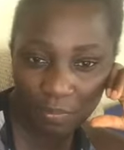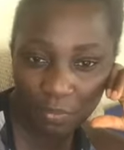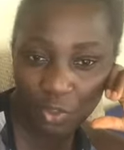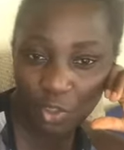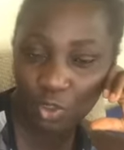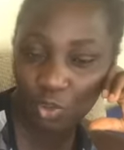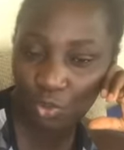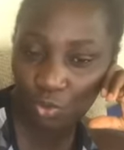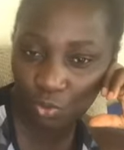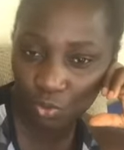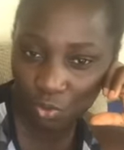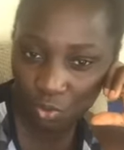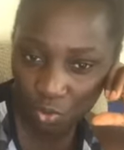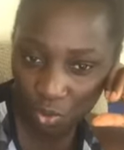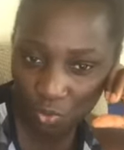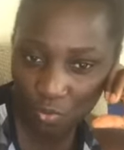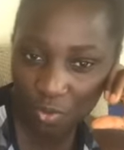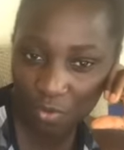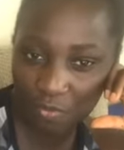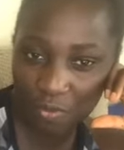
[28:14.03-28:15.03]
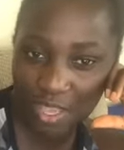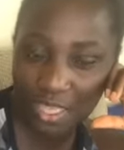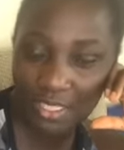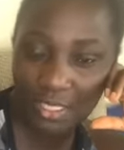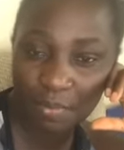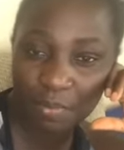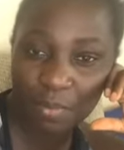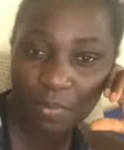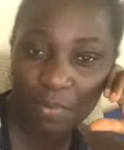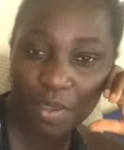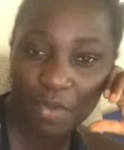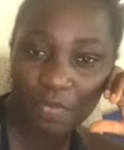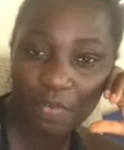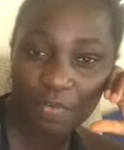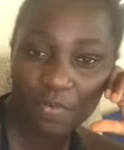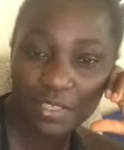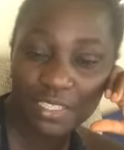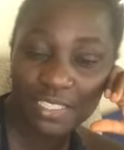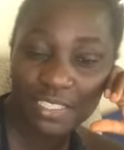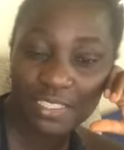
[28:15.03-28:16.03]
You do not revise and prepare for
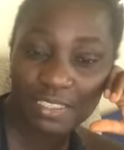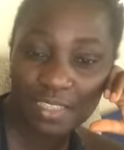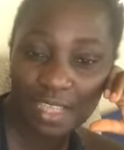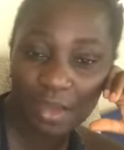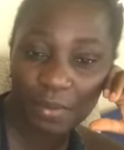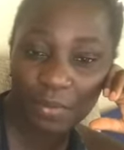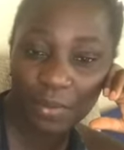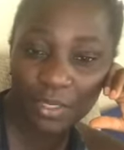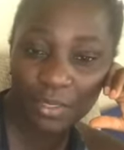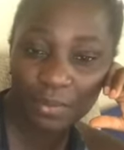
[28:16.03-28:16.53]
physics that way.